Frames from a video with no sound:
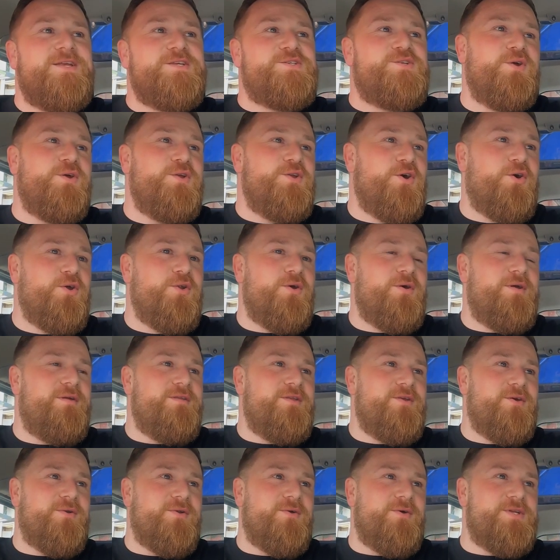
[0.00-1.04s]
It's nice. not you're not
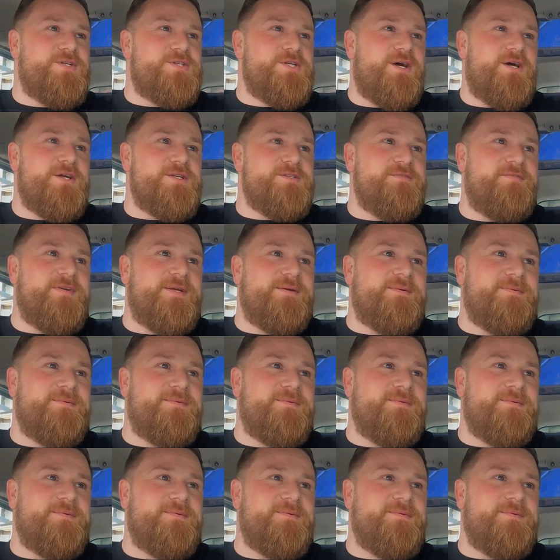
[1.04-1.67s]
in you're not in charge of it.